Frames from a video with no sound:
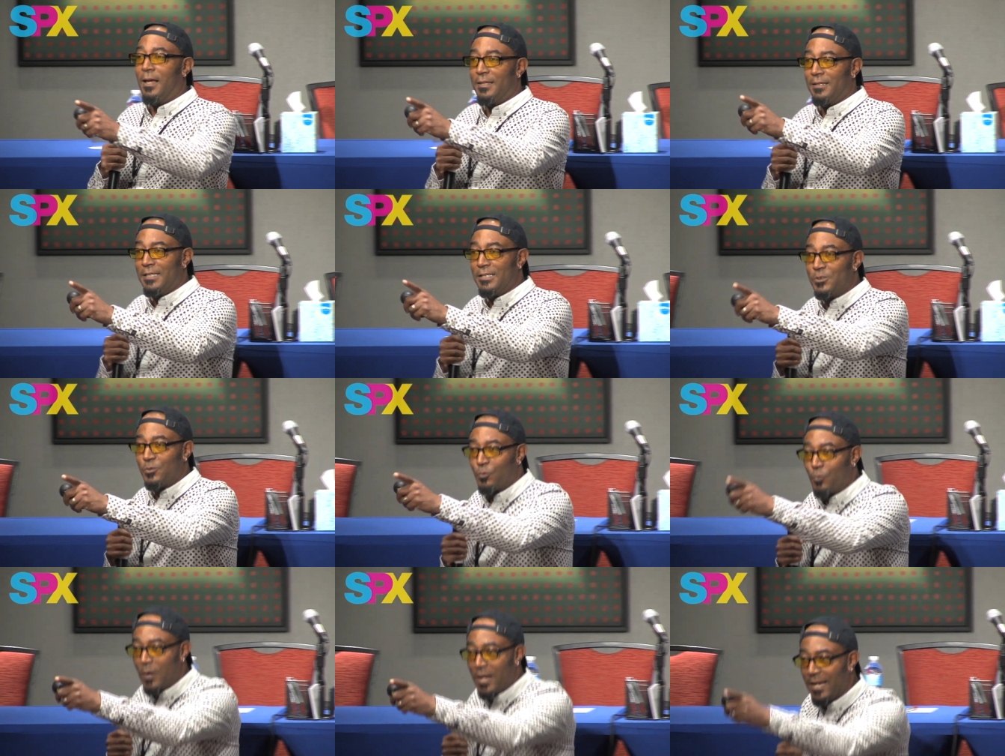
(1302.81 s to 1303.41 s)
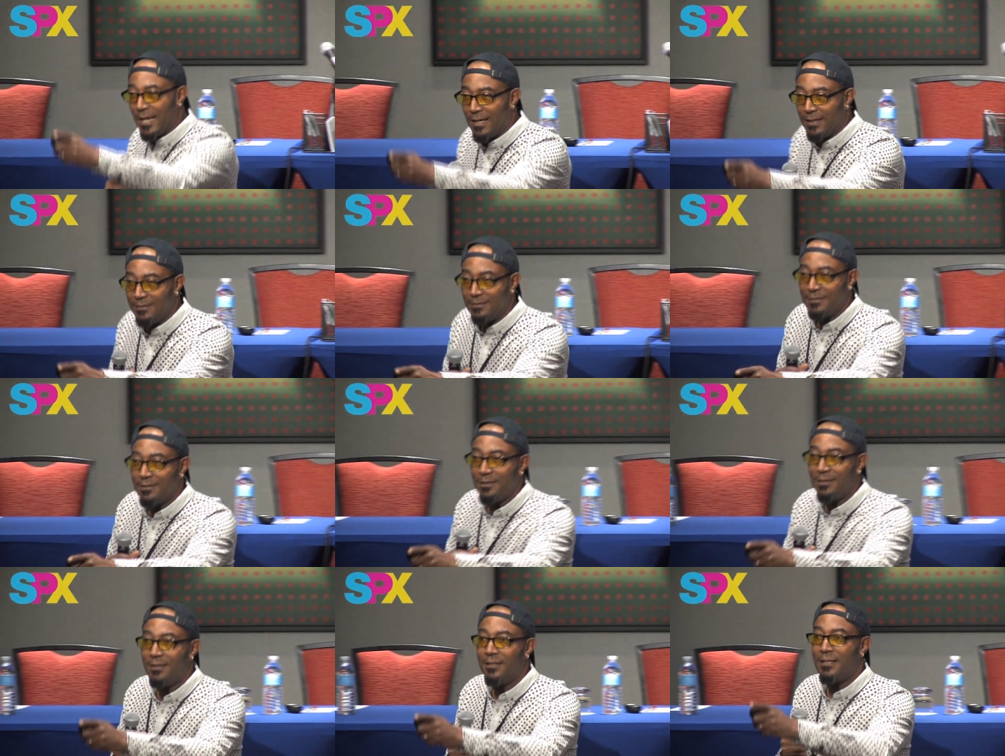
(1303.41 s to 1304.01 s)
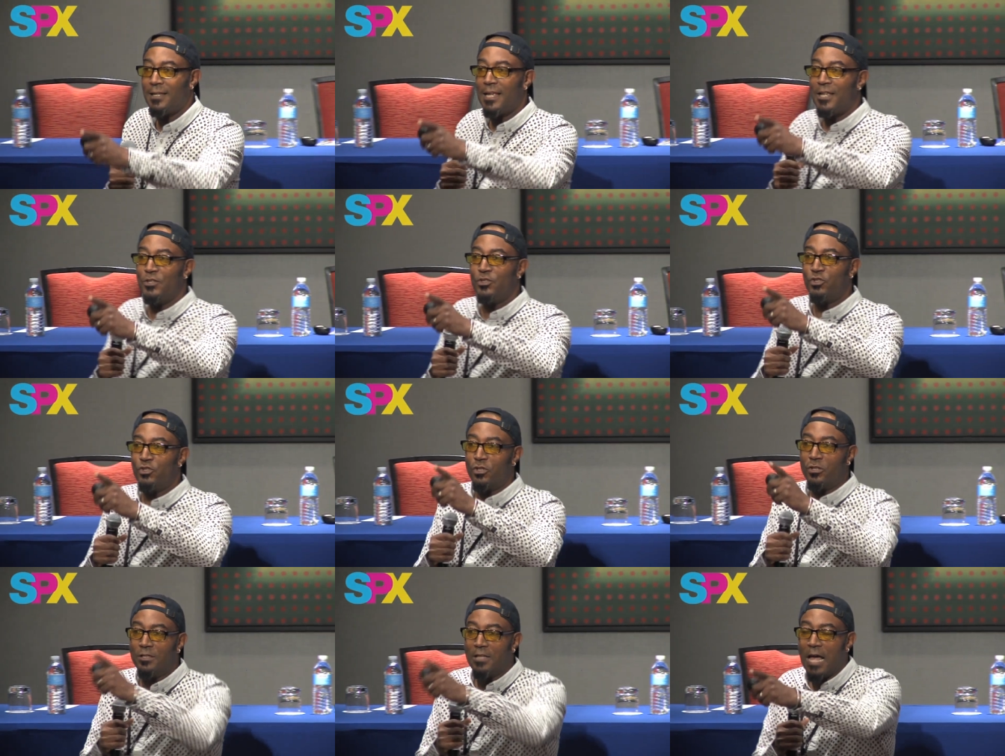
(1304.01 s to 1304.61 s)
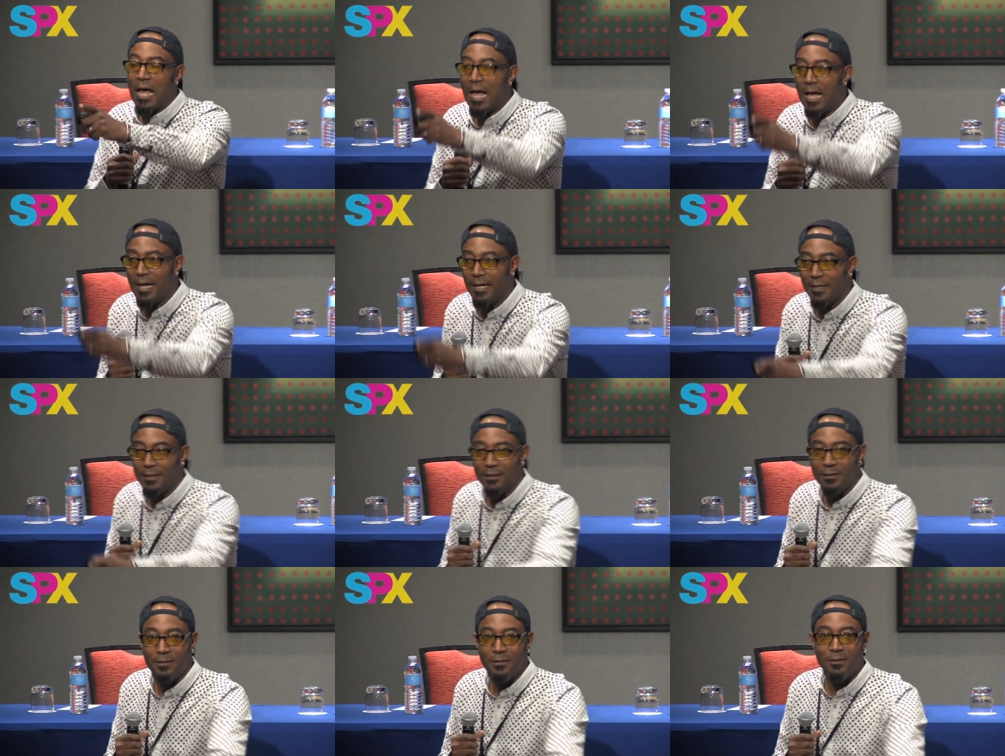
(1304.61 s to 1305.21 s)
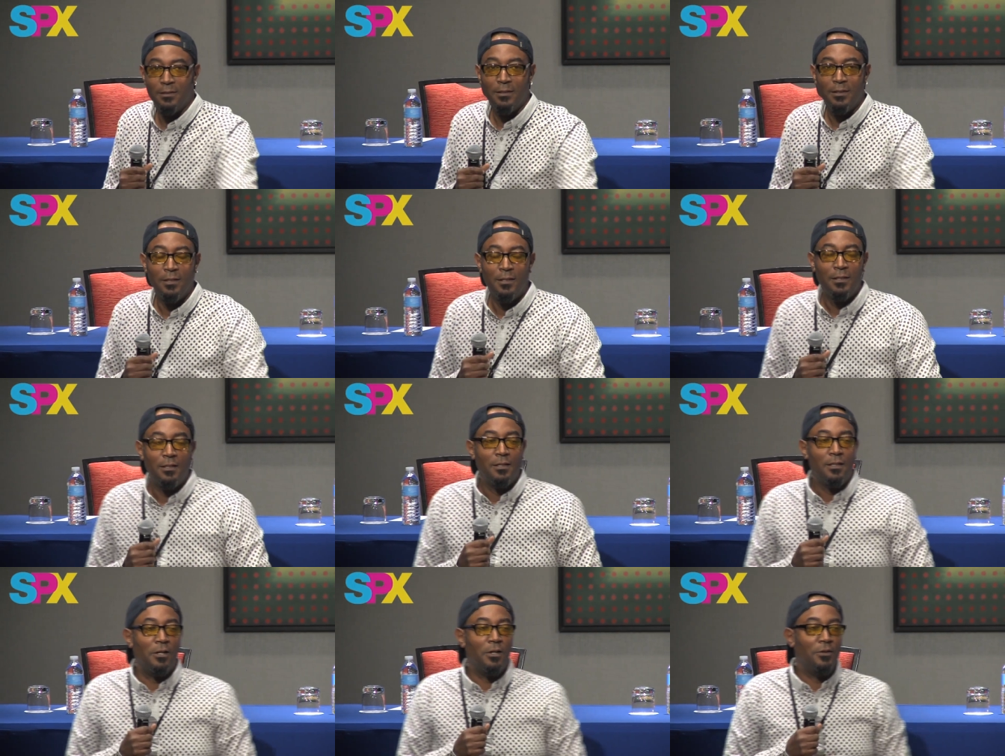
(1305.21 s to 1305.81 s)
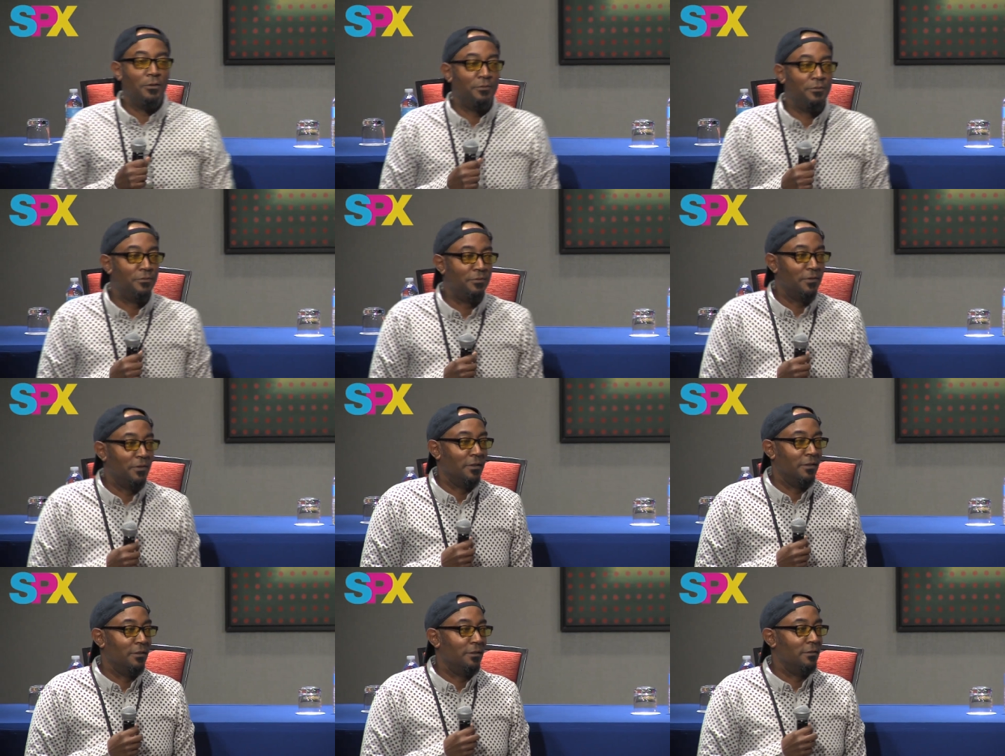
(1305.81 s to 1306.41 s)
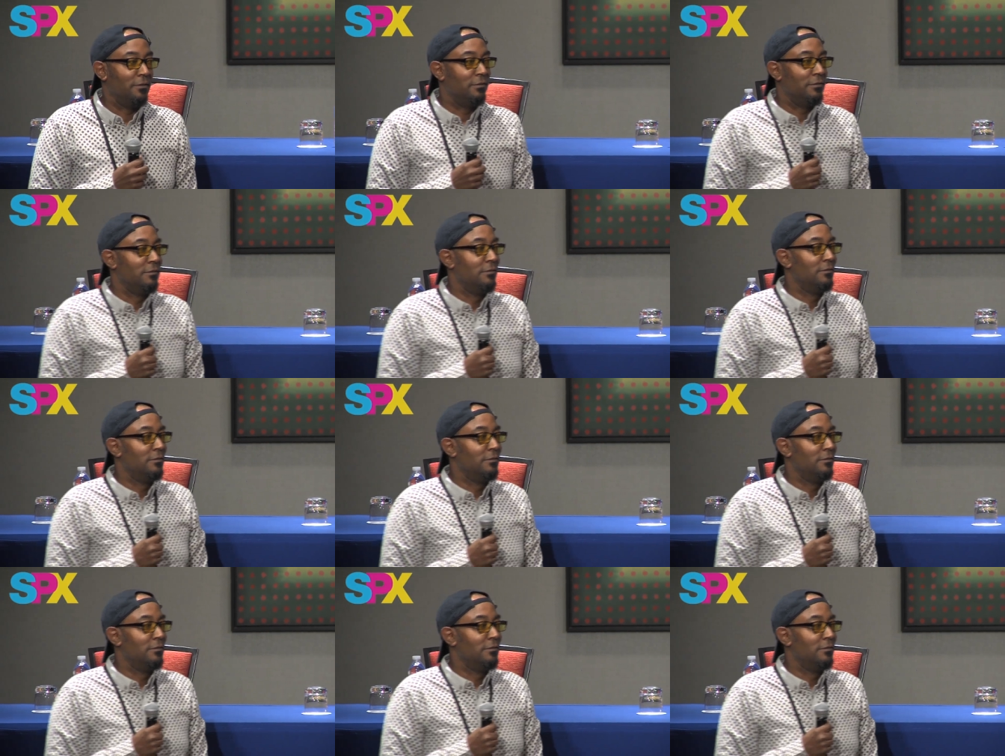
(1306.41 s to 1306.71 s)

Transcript: This ran in July of